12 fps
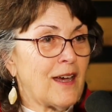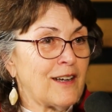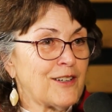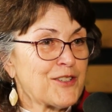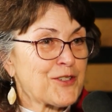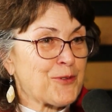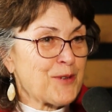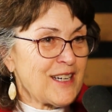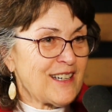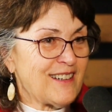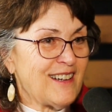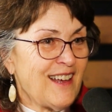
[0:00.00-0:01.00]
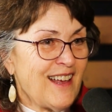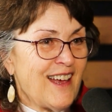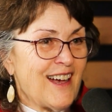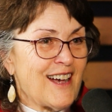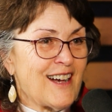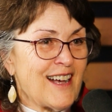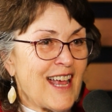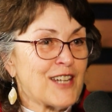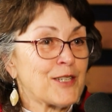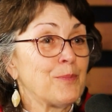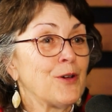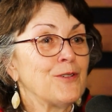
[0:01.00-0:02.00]
behind a screen
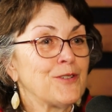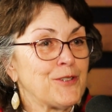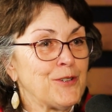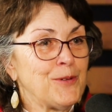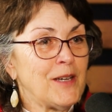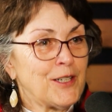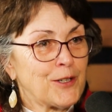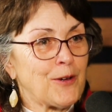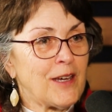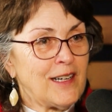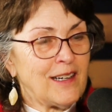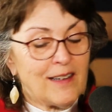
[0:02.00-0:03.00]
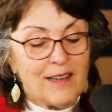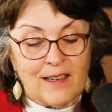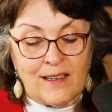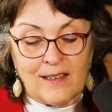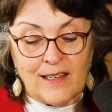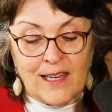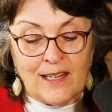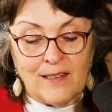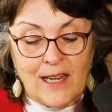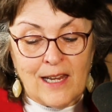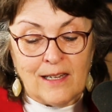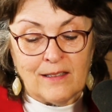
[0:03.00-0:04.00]
as opposed to integrating
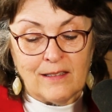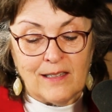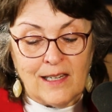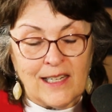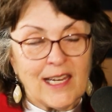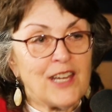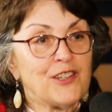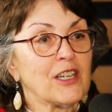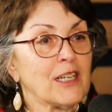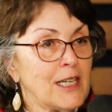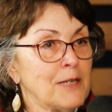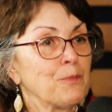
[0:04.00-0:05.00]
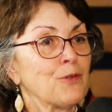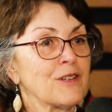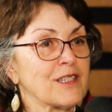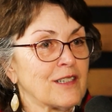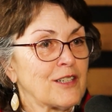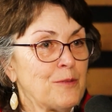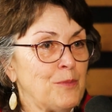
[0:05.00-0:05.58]
and engaging in in-person